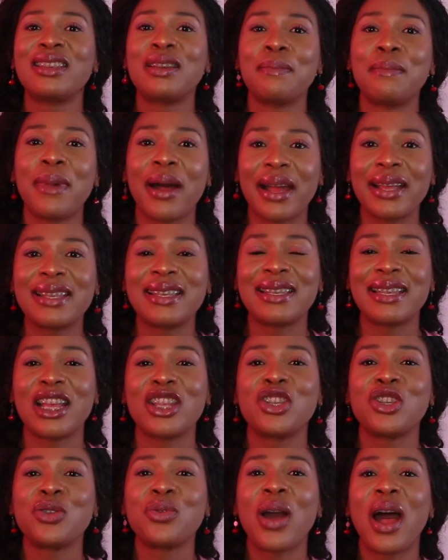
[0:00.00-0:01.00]
a
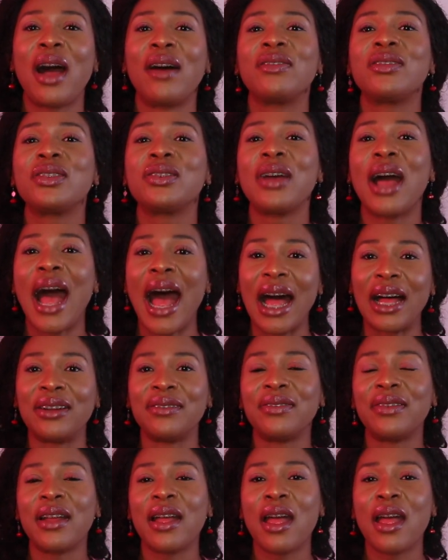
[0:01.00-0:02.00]
mindset you have to have.